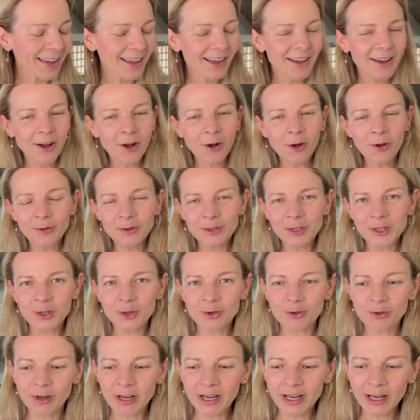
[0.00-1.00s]
whole
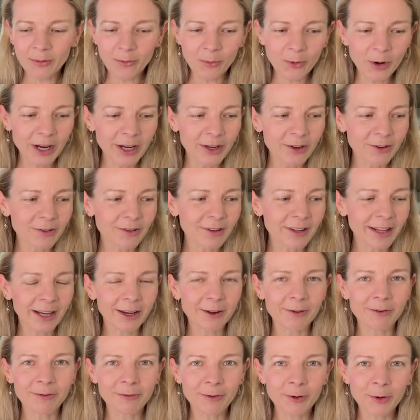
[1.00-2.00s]
stream where you, like
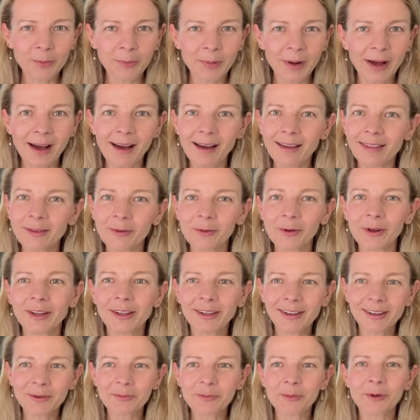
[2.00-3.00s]
a foot bath where you
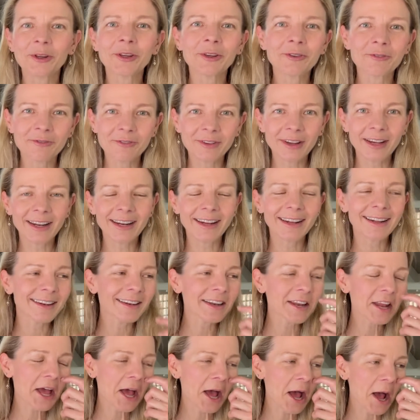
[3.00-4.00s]
can put your feet
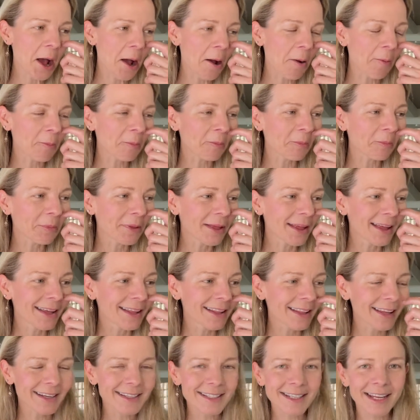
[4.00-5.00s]
in,
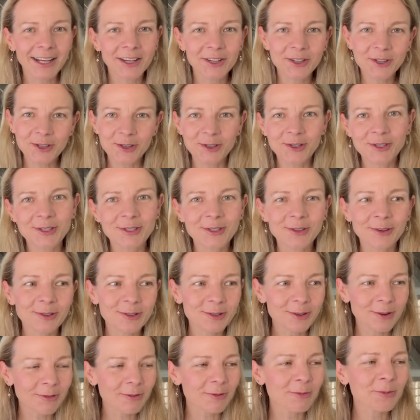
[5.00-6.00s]
like take your shoes and socks
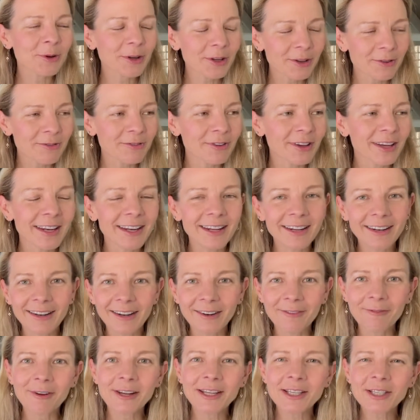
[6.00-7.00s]
off and put your feet in
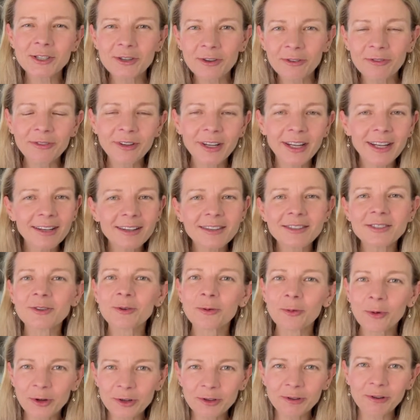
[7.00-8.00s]
and rest your feet because you're
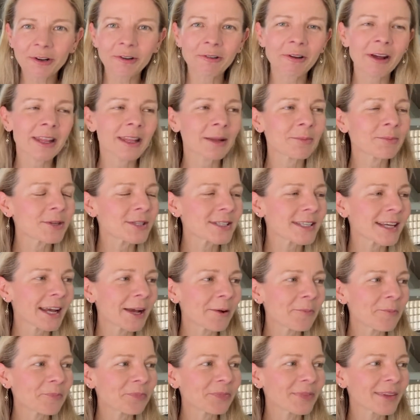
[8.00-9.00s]
wandering around the
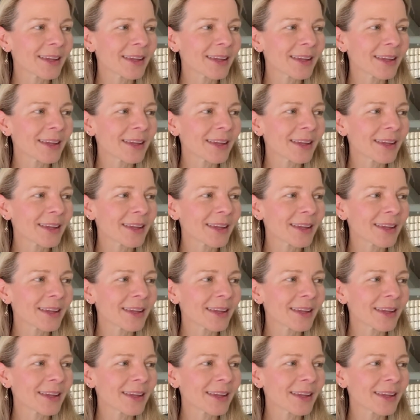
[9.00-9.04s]
museum.